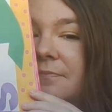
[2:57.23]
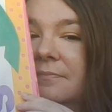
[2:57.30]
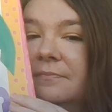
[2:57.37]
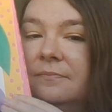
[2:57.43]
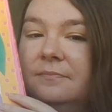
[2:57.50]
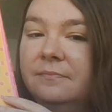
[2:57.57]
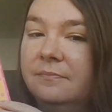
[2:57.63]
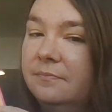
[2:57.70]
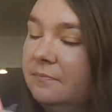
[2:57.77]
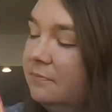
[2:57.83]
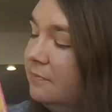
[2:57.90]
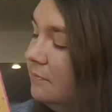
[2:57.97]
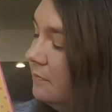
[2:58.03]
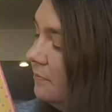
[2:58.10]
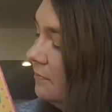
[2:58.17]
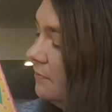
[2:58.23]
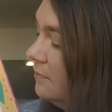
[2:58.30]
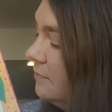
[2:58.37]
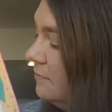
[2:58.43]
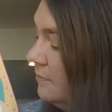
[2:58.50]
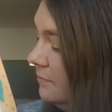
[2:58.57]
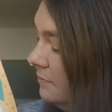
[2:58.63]

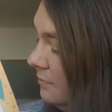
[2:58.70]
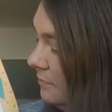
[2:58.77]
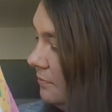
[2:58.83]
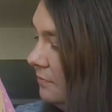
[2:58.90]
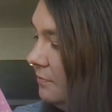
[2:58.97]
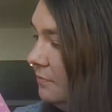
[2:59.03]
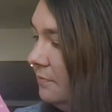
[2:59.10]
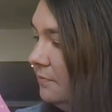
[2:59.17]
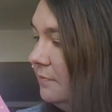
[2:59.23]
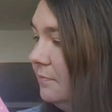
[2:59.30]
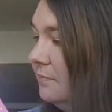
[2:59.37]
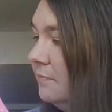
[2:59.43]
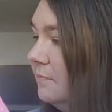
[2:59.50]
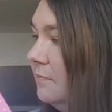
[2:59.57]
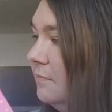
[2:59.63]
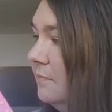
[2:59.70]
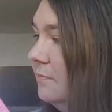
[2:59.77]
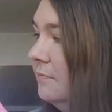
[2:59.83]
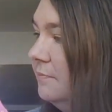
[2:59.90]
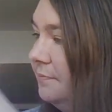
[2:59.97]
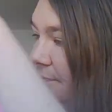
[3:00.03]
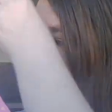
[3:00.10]

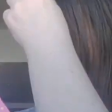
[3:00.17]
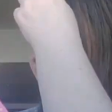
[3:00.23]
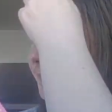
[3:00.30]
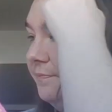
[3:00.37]
(silence)